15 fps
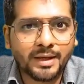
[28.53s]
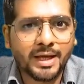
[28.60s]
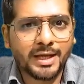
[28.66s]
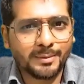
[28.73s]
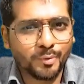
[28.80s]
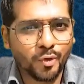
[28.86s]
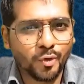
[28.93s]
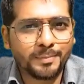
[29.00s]
I
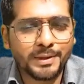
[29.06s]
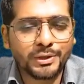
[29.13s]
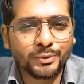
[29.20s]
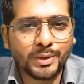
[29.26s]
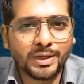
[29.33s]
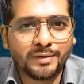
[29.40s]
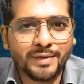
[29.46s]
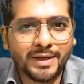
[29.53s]
am hoping
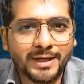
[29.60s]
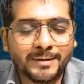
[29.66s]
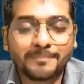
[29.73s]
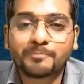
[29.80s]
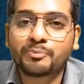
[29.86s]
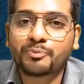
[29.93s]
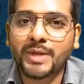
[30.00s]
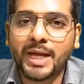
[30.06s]
you are aware
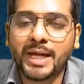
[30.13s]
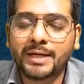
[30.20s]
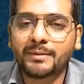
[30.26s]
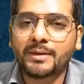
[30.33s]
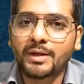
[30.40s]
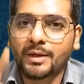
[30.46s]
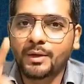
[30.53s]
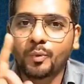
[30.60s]
that
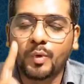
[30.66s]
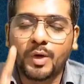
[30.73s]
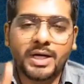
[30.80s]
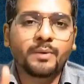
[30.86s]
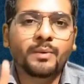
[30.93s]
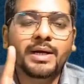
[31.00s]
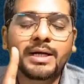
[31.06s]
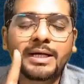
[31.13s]

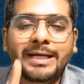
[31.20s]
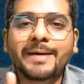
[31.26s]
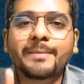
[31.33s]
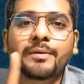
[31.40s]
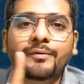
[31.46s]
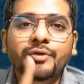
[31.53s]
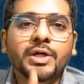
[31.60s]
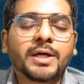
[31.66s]
whatever
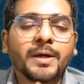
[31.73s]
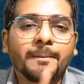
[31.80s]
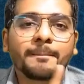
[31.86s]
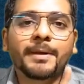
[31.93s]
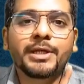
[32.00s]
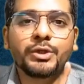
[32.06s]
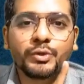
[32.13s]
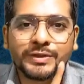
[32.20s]
name of the
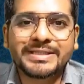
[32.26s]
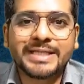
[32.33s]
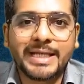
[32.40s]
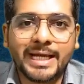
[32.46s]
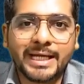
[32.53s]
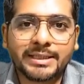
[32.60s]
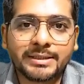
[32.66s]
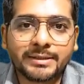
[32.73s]
company you
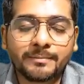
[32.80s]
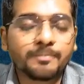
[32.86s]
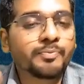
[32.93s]
select,